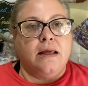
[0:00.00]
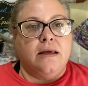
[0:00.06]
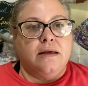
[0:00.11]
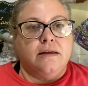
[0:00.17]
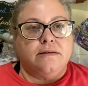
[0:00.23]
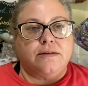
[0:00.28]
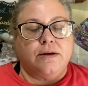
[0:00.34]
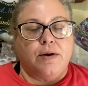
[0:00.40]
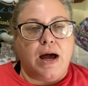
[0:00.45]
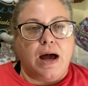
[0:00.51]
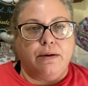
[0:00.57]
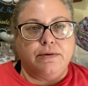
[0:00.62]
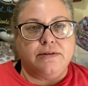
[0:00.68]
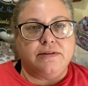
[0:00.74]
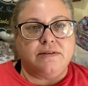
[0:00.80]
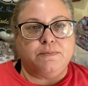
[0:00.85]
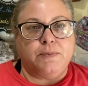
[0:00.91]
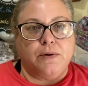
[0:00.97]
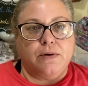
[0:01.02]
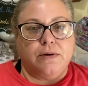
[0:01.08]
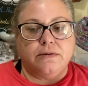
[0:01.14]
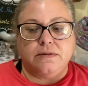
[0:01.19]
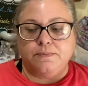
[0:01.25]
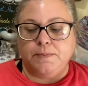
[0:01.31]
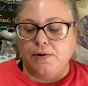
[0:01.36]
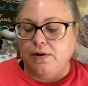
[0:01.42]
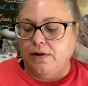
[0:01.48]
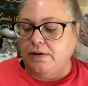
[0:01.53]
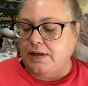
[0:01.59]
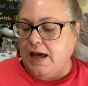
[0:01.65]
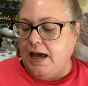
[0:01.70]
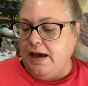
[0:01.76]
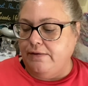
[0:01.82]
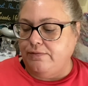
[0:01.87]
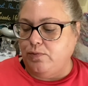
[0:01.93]
So I was spoiled. I
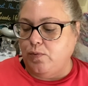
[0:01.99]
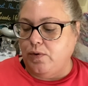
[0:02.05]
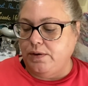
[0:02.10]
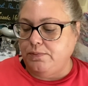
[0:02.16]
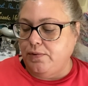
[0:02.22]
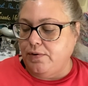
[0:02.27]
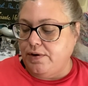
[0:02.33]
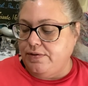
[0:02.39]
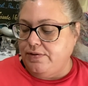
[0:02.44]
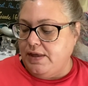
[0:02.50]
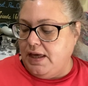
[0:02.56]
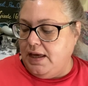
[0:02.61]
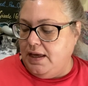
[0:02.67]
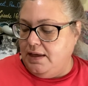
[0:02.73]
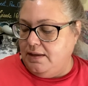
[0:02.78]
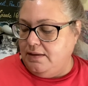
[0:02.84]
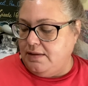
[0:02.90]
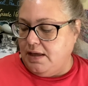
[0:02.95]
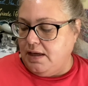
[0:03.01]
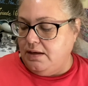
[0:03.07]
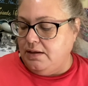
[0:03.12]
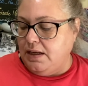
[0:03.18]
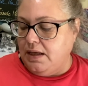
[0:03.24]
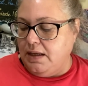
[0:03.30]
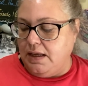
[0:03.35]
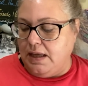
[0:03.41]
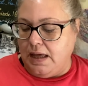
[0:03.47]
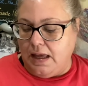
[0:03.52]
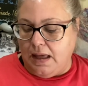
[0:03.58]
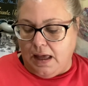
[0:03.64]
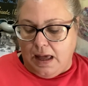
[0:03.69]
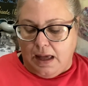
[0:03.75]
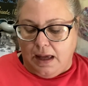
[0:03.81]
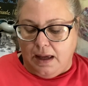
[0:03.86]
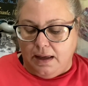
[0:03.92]
have one more thing that
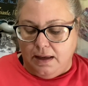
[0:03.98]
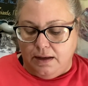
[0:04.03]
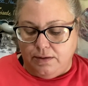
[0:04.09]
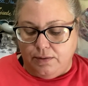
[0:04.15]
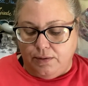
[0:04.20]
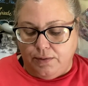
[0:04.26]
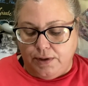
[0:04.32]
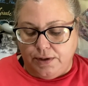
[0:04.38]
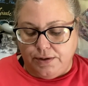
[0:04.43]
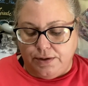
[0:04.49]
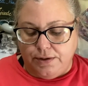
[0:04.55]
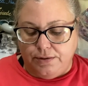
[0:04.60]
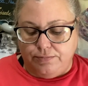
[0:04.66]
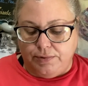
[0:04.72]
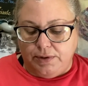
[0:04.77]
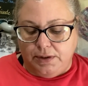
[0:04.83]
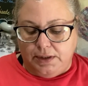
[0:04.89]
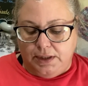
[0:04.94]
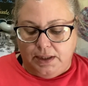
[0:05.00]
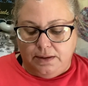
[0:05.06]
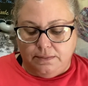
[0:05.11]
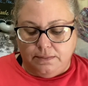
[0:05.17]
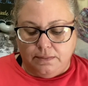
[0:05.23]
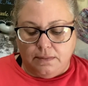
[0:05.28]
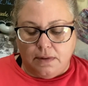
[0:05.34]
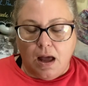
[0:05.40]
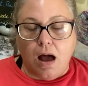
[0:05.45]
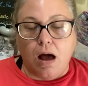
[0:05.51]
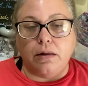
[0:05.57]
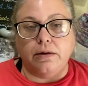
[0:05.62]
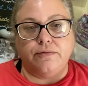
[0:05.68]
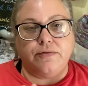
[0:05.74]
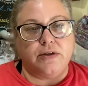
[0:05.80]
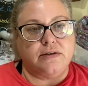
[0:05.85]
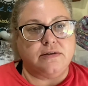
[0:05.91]
I had ordered. Really, all
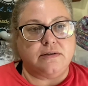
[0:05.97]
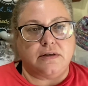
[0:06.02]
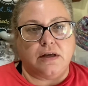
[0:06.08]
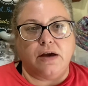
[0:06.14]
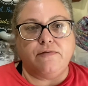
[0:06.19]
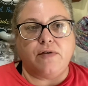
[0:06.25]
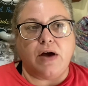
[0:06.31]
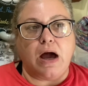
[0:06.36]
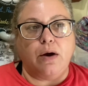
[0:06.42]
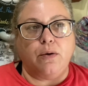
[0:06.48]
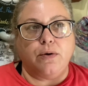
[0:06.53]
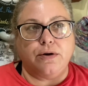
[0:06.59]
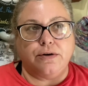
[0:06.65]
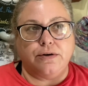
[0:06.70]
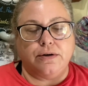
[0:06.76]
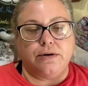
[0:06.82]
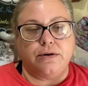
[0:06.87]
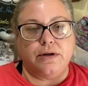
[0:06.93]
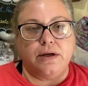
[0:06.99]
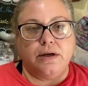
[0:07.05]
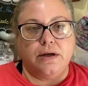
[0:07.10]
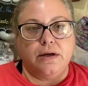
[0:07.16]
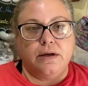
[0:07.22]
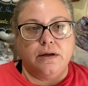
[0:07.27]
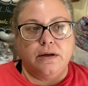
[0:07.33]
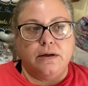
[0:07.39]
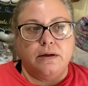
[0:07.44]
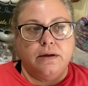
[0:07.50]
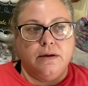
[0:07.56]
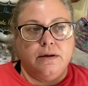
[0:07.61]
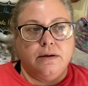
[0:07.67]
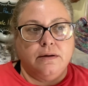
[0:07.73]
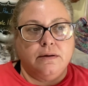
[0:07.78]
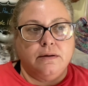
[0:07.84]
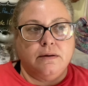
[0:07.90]
of this stuff I ordered
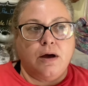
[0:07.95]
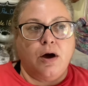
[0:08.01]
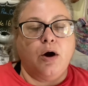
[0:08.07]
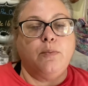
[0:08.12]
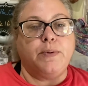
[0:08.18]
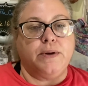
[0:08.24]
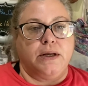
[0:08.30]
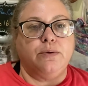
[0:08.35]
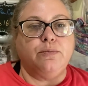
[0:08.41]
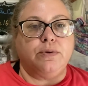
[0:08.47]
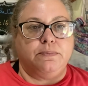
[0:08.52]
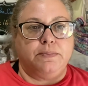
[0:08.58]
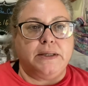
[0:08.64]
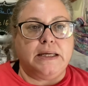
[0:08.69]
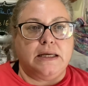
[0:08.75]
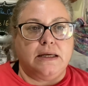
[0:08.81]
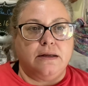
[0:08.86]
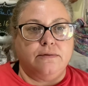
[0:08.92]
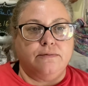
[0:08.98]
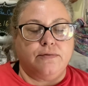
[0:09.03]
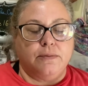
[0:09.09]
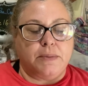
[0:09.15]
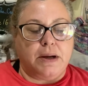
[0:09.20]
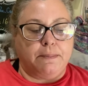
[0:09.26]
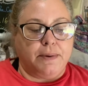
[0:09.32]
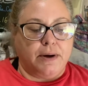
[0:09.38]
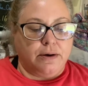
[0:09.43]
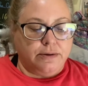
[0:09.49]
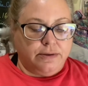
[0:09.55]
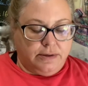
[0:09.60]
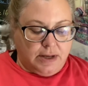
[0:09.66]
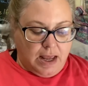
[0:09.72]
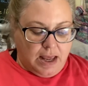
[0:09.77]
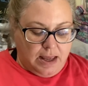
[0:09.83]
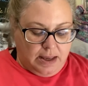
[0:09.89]
hoping it would be in for my
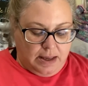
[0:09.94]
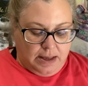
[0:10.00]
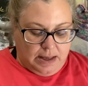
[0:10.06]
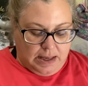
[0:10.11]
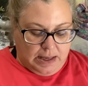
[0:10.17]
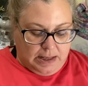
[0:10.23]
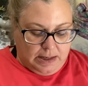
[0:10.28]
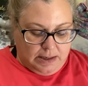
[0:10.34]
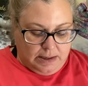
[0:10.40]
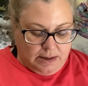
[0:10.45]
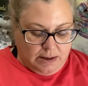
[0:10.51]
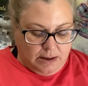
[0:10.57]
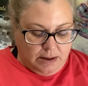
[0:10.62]
birthday, and